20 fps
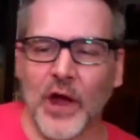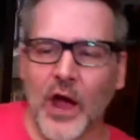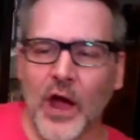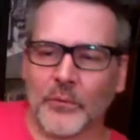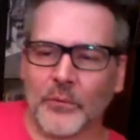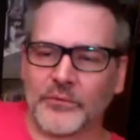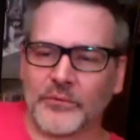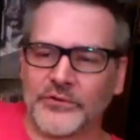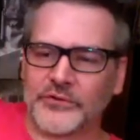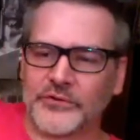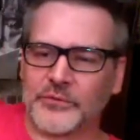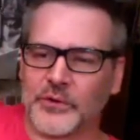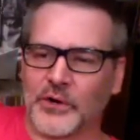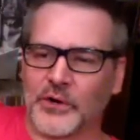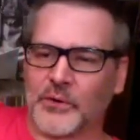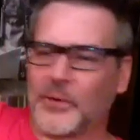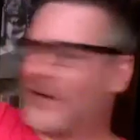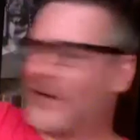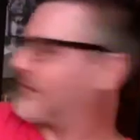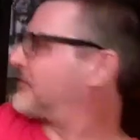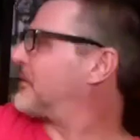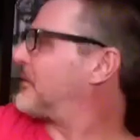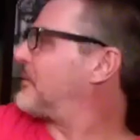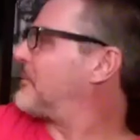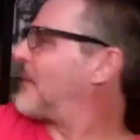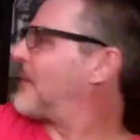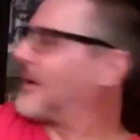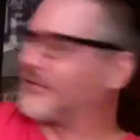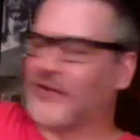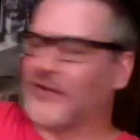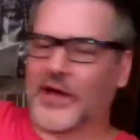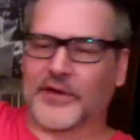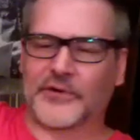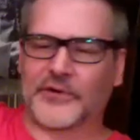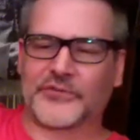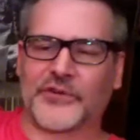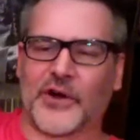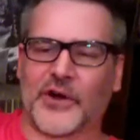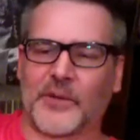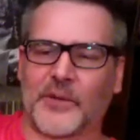Oh, just real quick, some of my
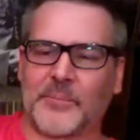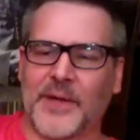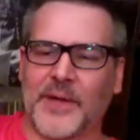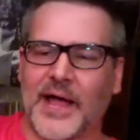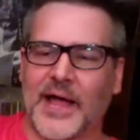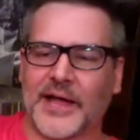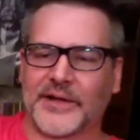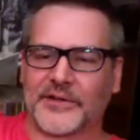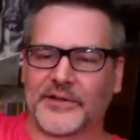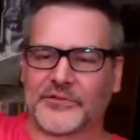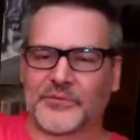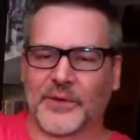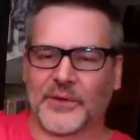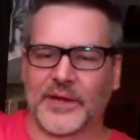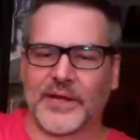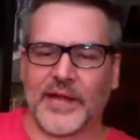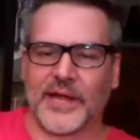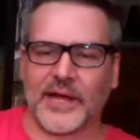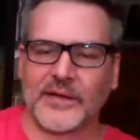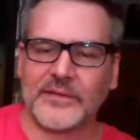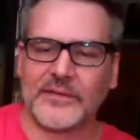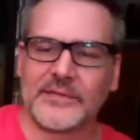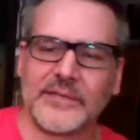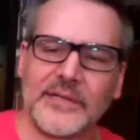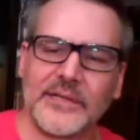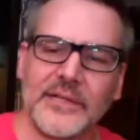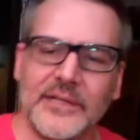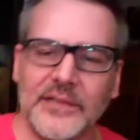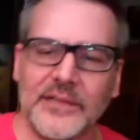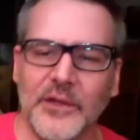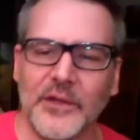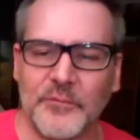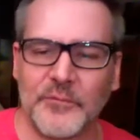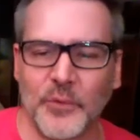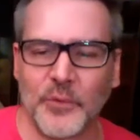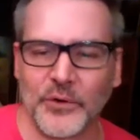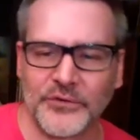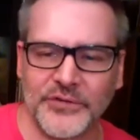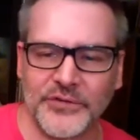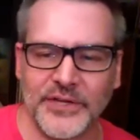daughter's art behind us right now. Little
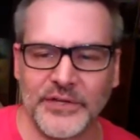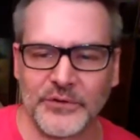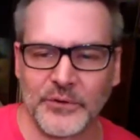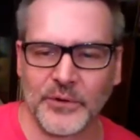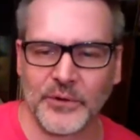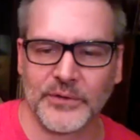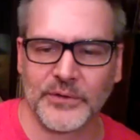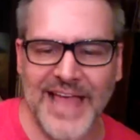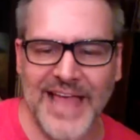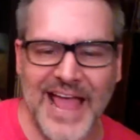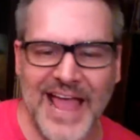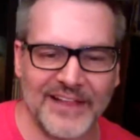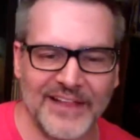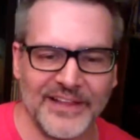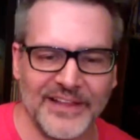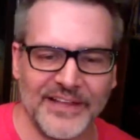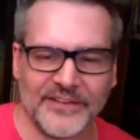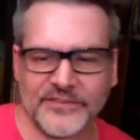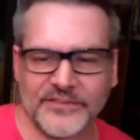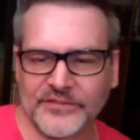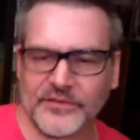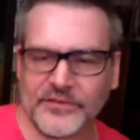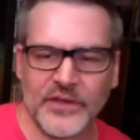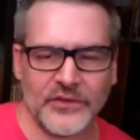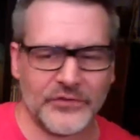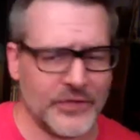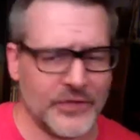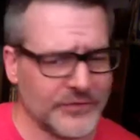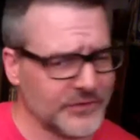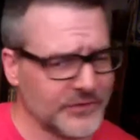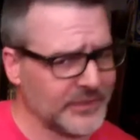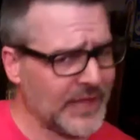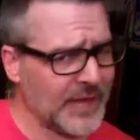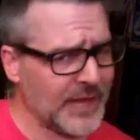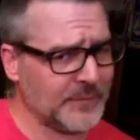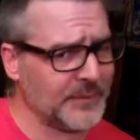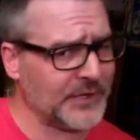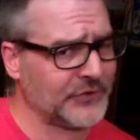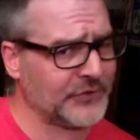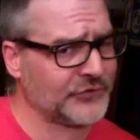14 year old uh-huh. Alex. She doesn't
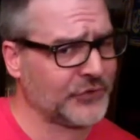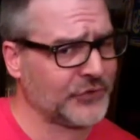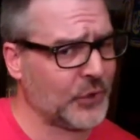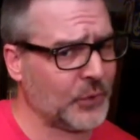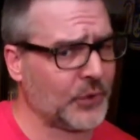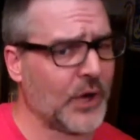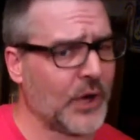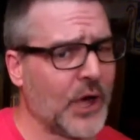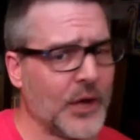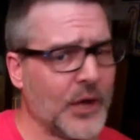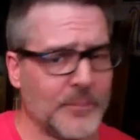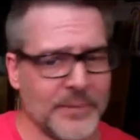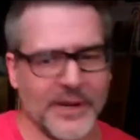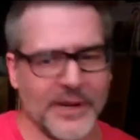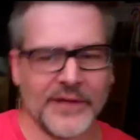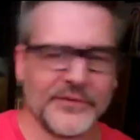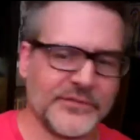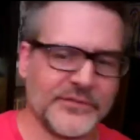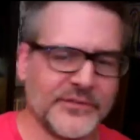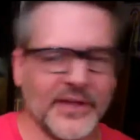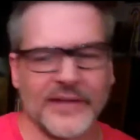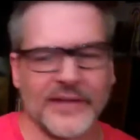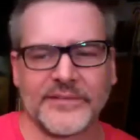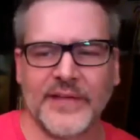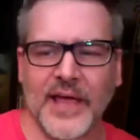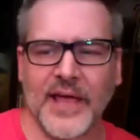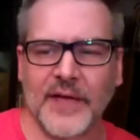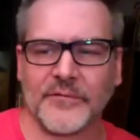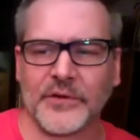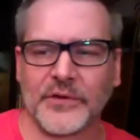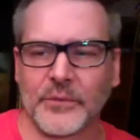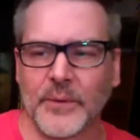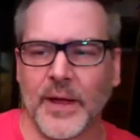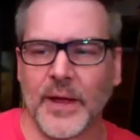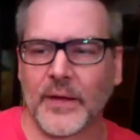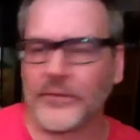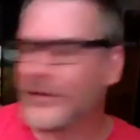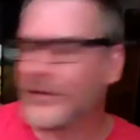like me to show her art, but I just like to have it around.